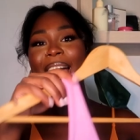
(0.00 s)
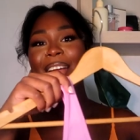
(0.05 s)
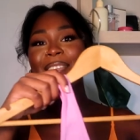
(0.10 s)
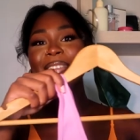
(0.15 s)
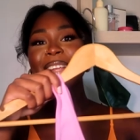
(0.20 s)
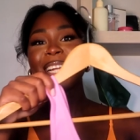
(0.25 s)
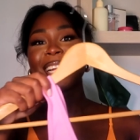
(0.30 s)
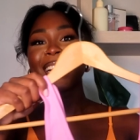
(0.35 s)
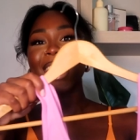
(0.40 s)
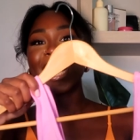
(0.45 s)
I
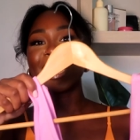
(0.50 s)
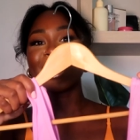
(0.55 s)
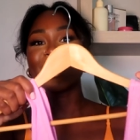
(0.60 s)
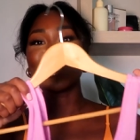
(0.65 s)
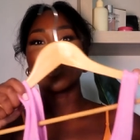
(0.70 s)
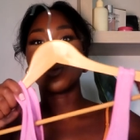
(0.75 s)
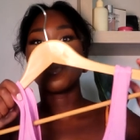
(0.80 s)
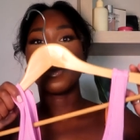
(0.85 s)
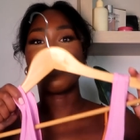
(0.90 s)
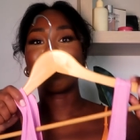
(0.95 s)
really like
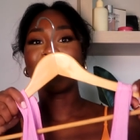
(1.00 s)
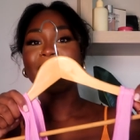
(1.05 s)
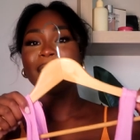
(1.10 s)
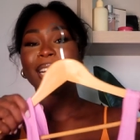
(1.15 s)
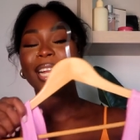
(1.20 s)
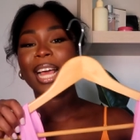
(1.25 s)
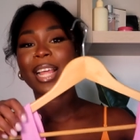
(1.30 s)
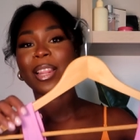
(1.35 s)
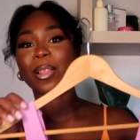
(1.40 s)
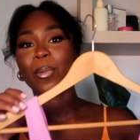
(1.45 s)
this top. I
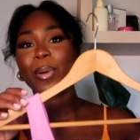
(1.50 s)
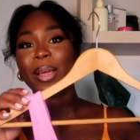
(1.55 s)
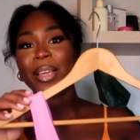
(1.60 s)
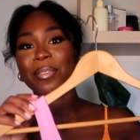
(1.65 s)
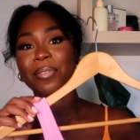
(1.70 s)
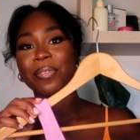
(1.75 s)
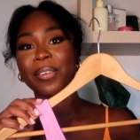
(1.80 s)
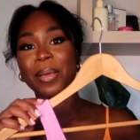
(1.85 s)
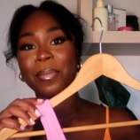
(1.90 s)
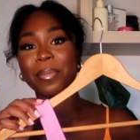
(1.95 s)
really like the
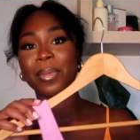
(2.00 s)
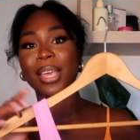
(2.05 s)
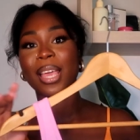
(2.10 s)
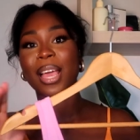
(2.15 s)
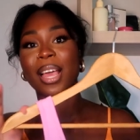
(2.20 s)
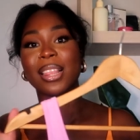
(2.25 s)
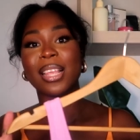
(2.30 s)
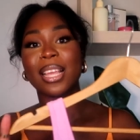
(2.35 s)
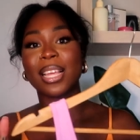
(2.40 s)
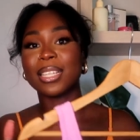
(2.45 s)
way it fit
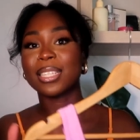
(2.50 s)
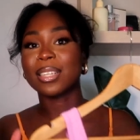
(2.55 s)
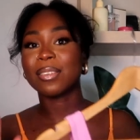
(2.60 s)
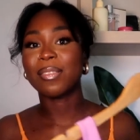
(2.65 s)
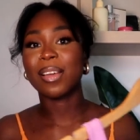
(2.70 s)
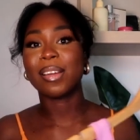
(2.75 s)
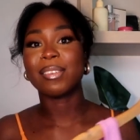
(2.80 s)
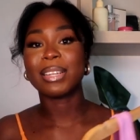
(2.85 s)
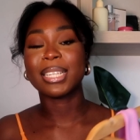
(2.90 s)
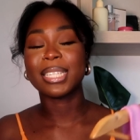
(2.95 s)
me. I think it's a
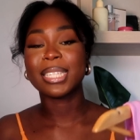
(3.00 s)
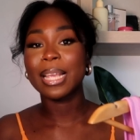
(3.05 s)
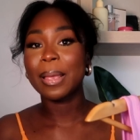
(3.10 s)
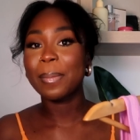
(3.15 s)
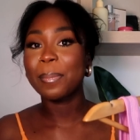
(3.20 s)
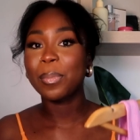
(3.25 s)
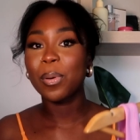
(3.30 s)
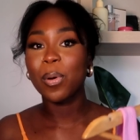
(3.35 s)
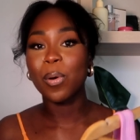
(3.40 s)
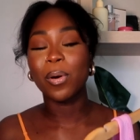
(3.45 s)
very
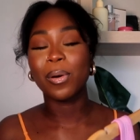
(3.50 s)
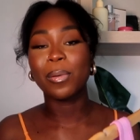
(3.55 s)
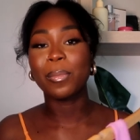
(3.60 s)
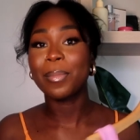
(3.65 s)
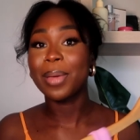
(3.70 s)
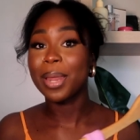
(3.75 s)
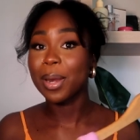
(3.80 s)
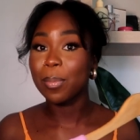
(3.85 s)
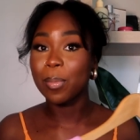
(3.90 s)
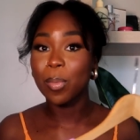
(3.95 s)
simple,
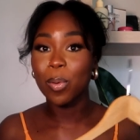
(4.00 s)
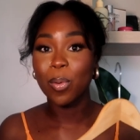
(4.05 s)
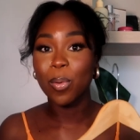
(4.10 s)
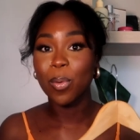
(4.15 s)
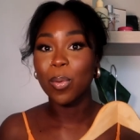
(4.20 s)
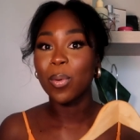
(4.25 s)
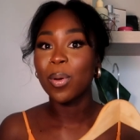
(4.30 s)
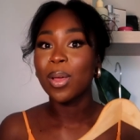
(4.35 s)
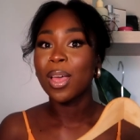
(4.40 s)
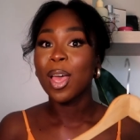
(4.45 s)

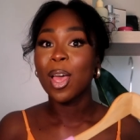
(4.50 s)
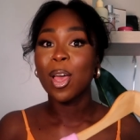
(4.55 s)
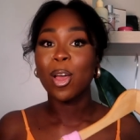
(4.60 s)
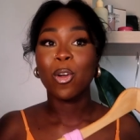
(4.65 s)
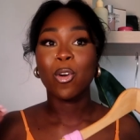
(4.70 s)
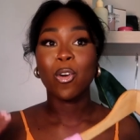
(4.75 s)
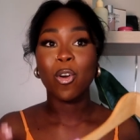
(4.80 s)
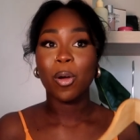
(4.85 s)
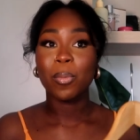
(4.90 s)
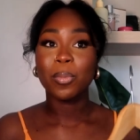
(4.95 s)
minimal
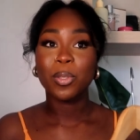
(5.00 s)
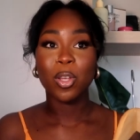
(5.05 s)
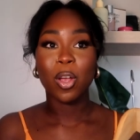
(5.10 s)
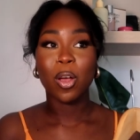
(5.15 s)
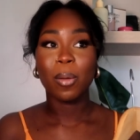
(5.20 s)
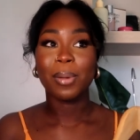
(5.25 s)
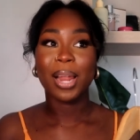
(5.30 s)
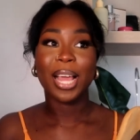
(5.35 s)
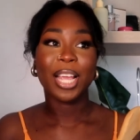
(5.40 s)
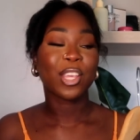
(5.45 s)
crop
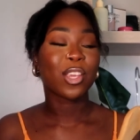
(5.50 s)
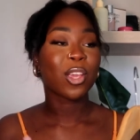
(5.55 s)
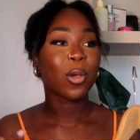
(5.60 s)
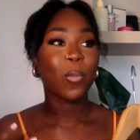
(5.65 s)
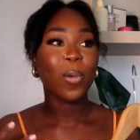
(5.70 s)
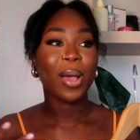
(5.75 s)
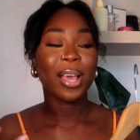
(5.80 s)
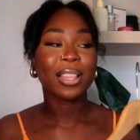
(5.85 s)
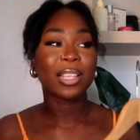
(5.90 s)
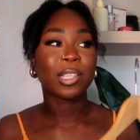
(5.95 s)
top. Like you
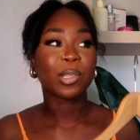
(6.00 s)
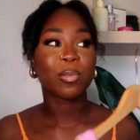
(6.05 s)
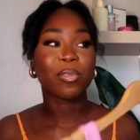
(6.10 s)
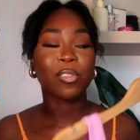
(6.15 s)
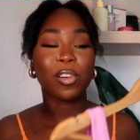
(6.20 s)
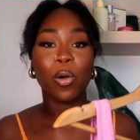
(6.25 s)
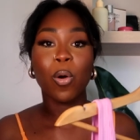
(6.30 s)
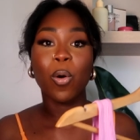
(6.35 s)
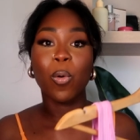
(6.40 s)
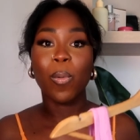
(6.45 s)
can wear this
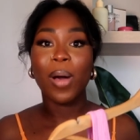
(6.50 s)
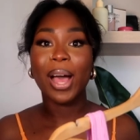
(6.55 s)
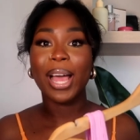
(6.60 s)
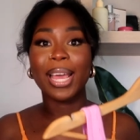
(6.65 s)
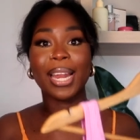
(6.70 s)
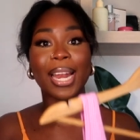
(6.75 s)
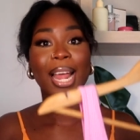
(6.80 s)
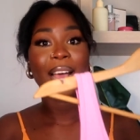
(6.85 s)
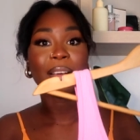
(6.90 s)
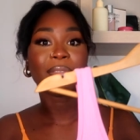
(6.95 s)
with an all
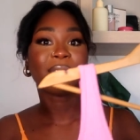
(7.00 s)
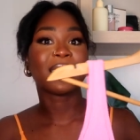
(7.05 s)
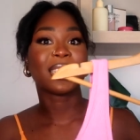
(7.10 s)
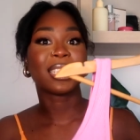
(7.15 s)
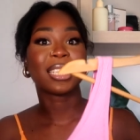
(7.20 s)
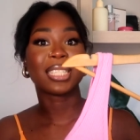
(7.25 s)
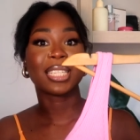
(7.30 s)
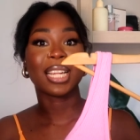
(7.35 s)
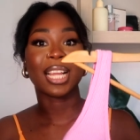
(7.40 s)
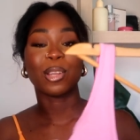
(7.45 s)
white and have
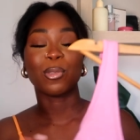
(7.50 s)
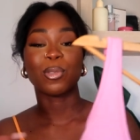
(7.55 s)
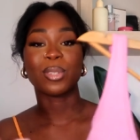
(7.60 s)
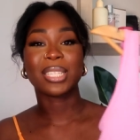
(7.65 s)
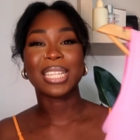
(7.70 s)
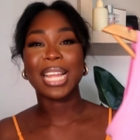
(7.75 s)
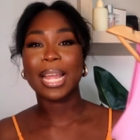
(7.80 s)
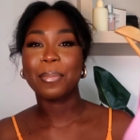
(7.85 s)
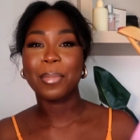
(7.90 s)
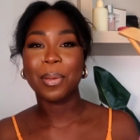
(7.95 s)
this as like your
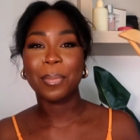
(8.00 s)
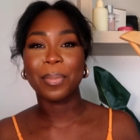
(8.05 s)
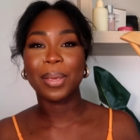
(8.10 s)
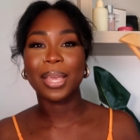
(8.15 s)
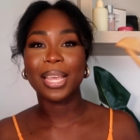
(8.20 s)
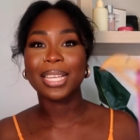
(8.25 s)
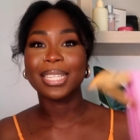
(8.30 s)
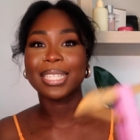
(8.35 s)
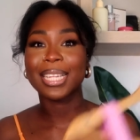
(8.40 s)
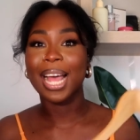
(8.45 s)
statement
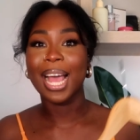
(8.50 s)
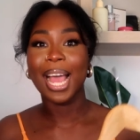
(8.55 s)
piece.